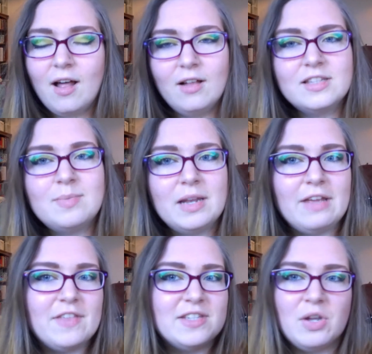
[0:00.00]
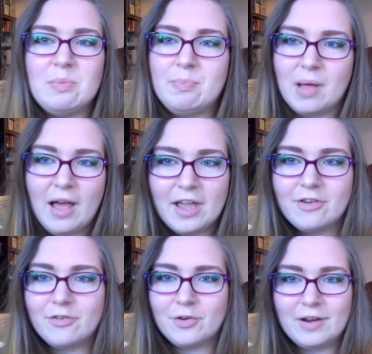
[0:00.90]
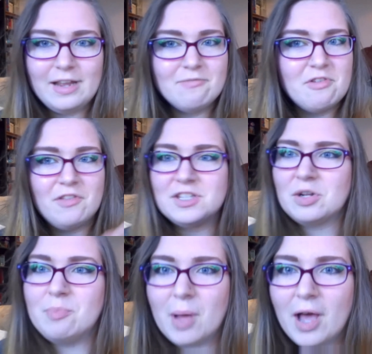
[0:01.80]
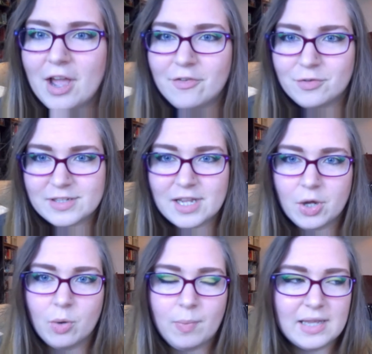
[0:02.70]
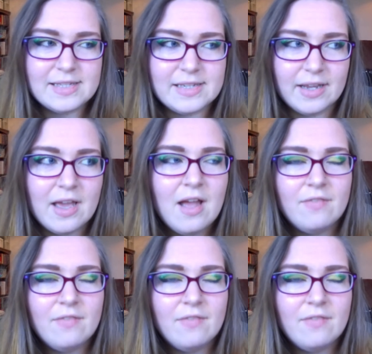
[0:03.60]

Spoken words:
ultimately, if there's no buyer for it, if there's no buyer for recycled plastic,